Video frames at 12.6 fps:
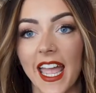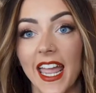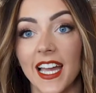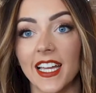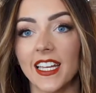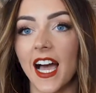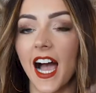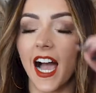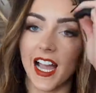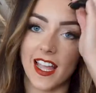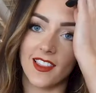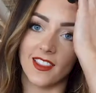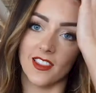and
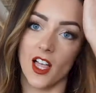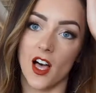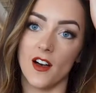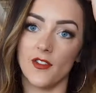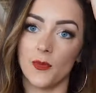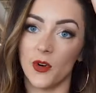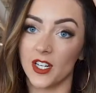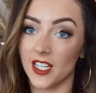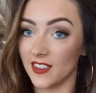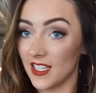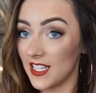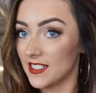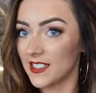I love putting
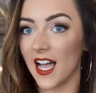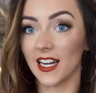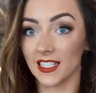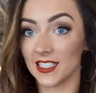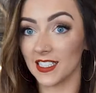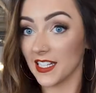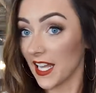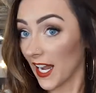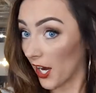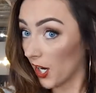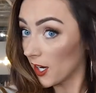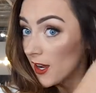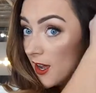this on clean
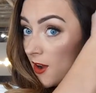hair